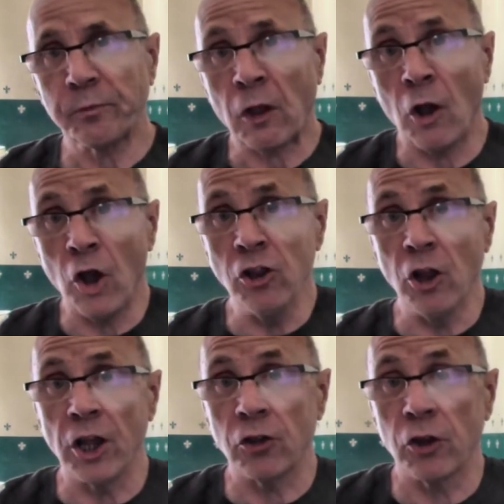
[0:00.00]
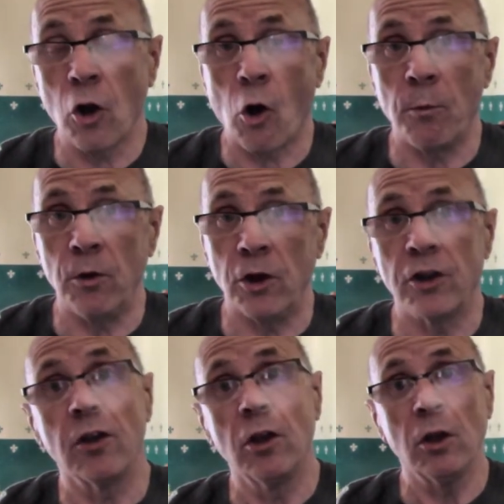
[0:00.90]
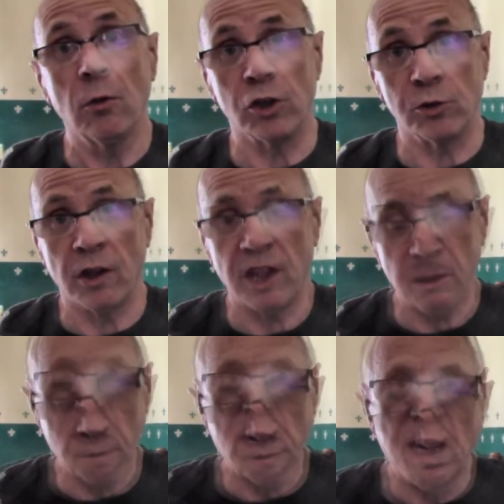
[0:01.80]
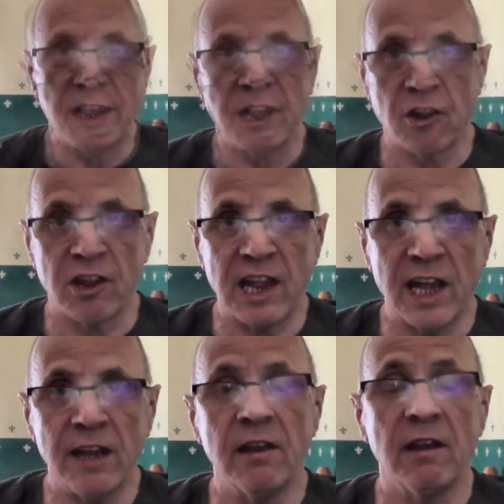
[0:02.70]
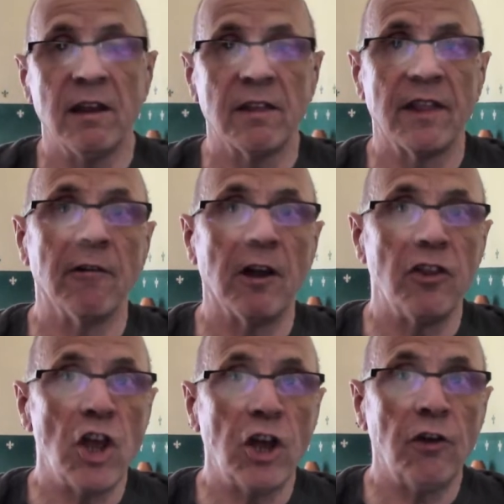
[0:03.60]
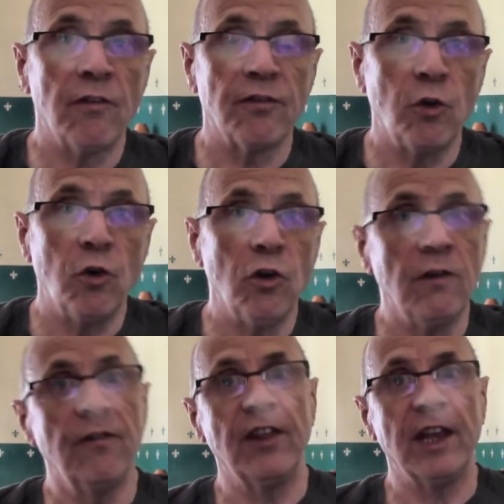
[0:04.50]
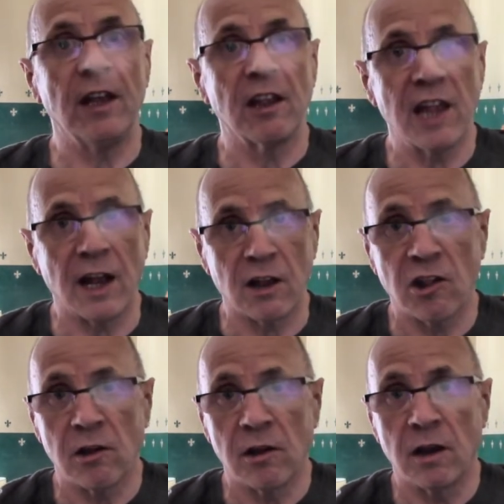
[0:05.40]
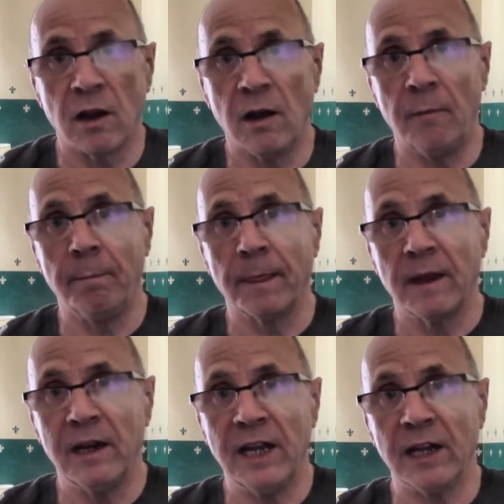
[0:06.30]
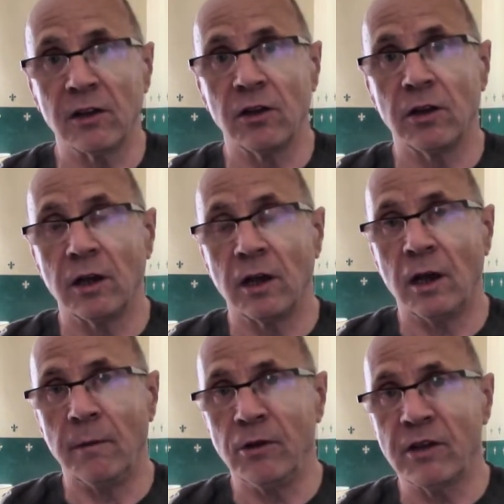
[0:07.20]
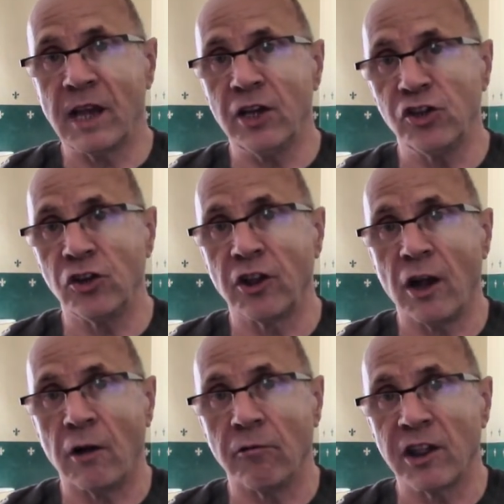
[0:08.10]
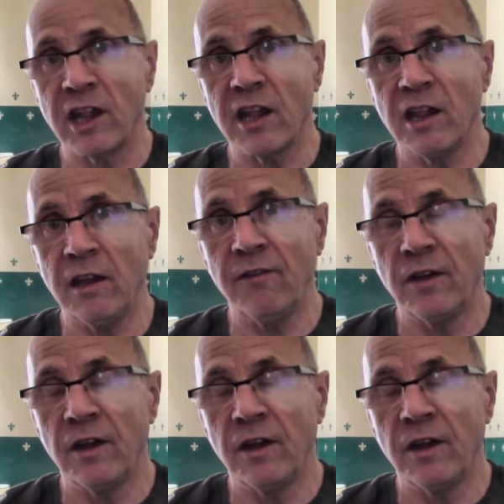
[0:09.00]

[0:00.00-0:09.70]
unlike the cockbird, which we've seen before. And as I said, there are all of the sex linked mutations are recessive,